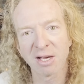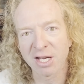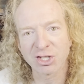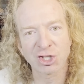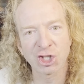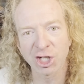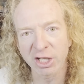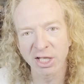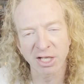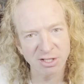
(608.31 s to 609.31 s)
It's
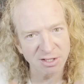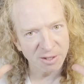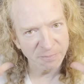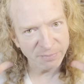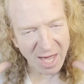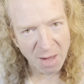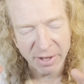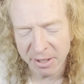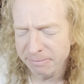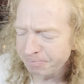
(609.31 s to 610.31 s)
chilling. It's
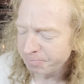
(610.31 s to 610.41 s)
epic.